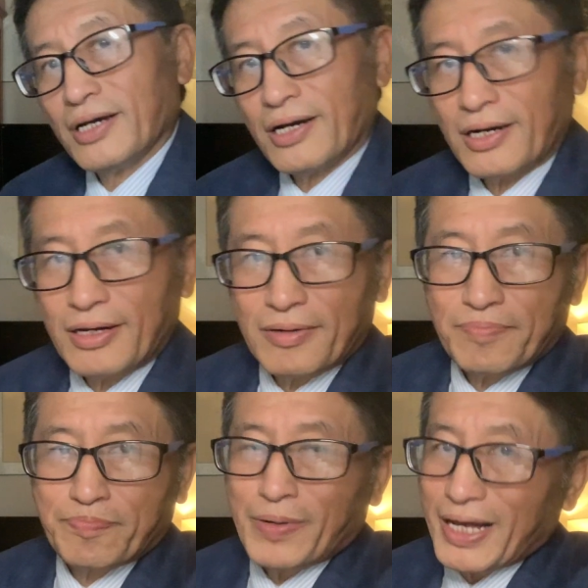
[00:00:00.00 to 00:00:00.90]

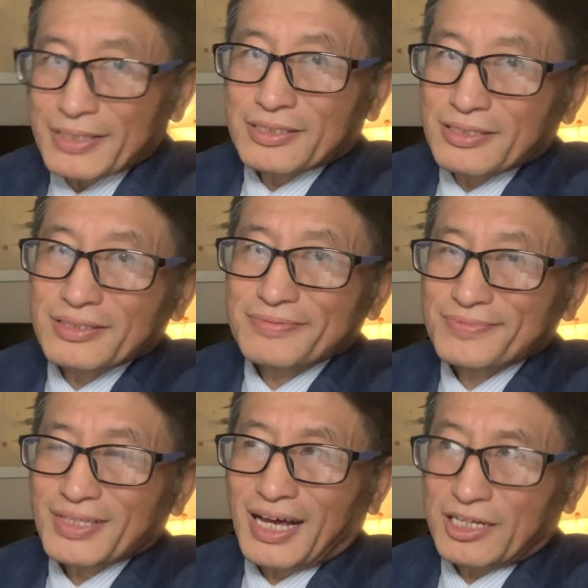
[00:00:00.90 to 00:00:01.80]
But
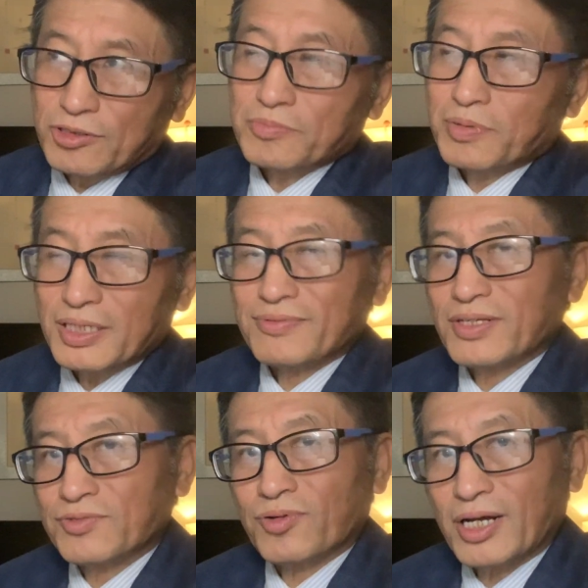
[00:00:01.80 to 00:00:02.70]
I don't believe
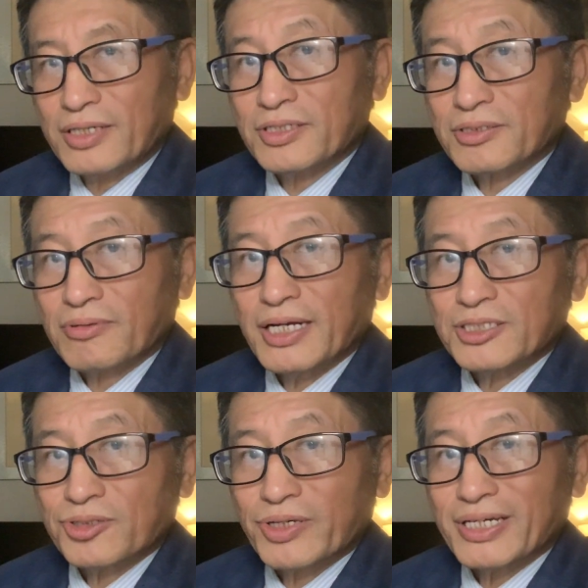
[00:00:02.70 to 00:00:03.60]
it's for
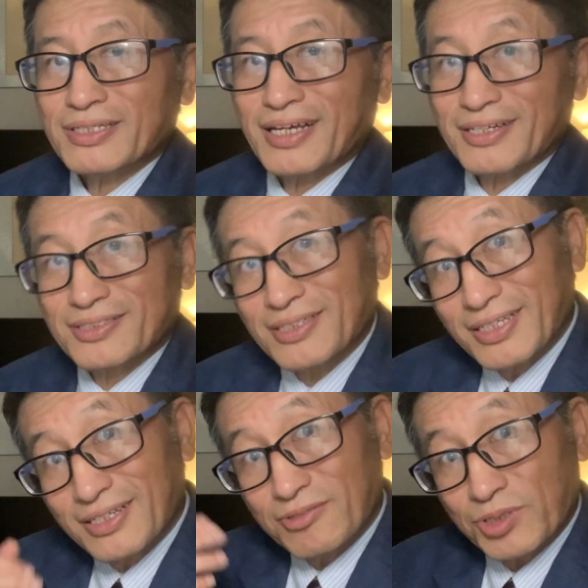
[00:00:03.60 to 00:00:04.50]
undergraduate as
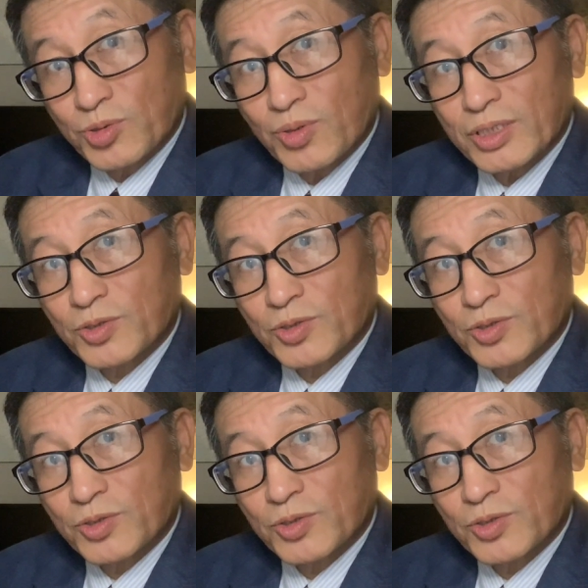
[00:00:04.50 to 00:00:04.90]
the required